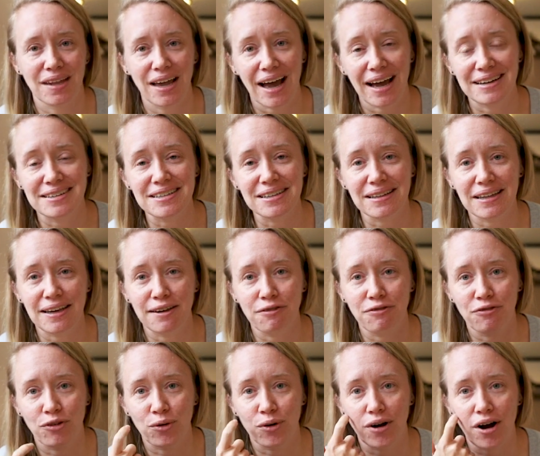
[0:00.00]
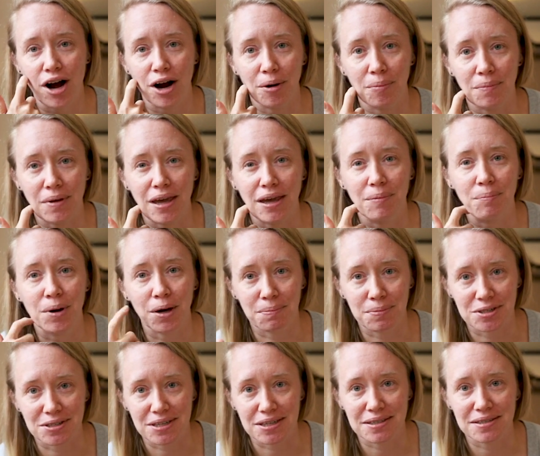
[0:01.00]
had to leave for army
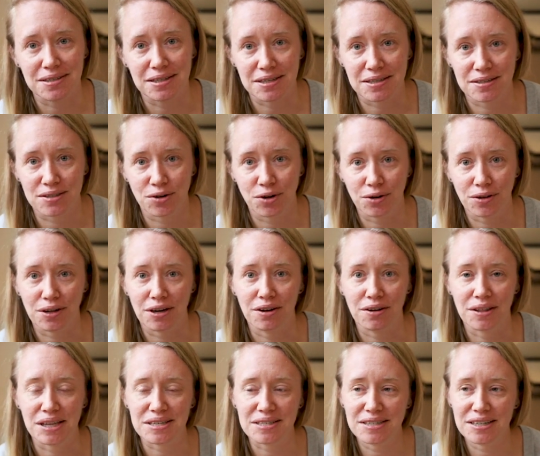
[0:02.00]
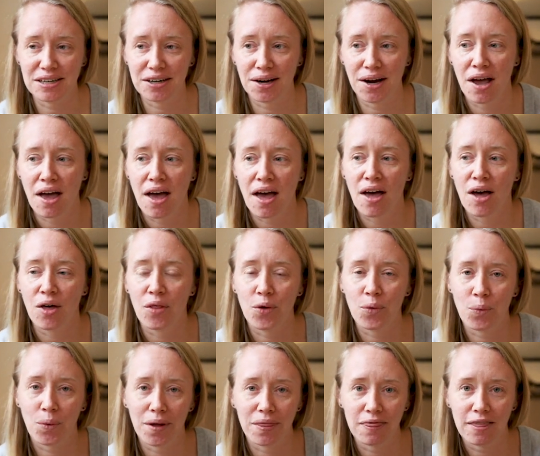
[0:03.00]
purposes this earlier this year, the
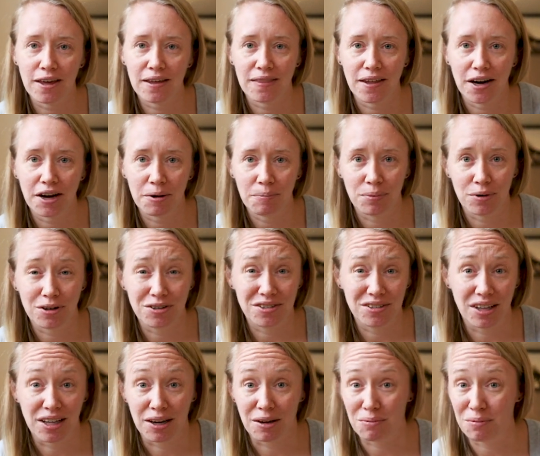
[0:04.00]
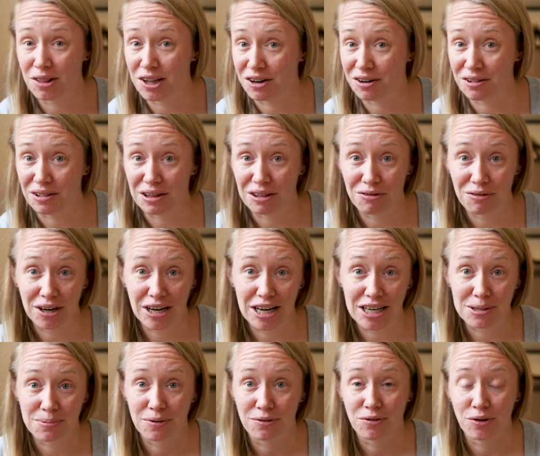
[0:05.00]
one thing that I booked like literally three
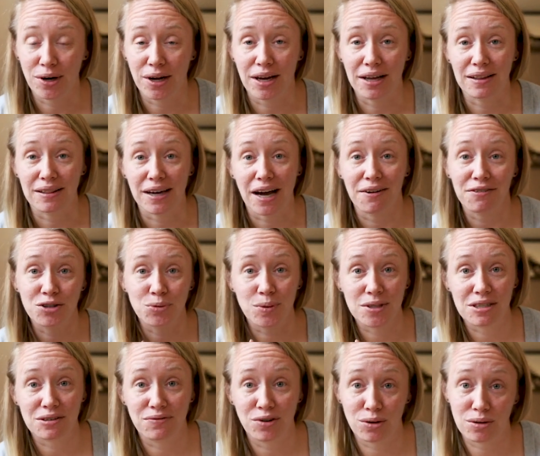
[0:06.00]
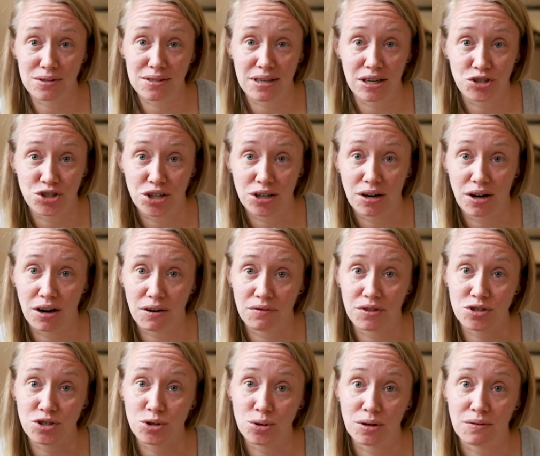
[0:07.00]
days before he left was a photo session of
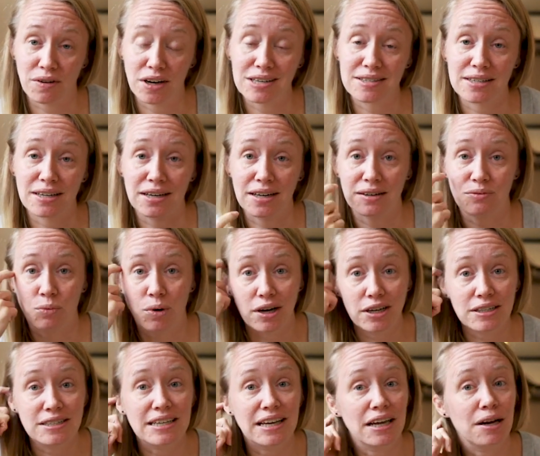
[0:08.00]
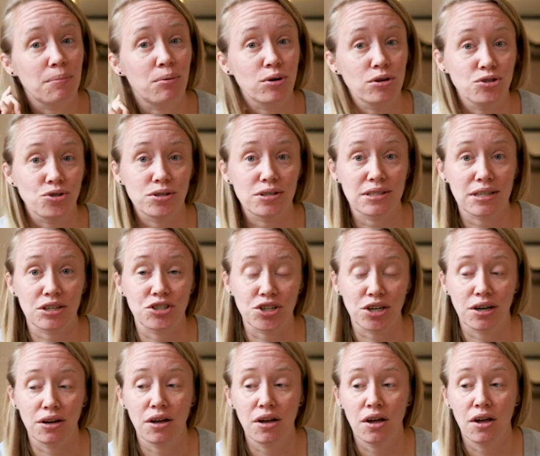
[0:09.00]
the two of us, and I wanted to get a portrait
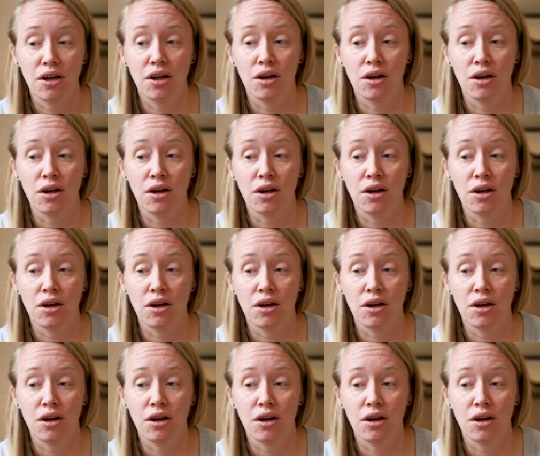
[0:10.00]
session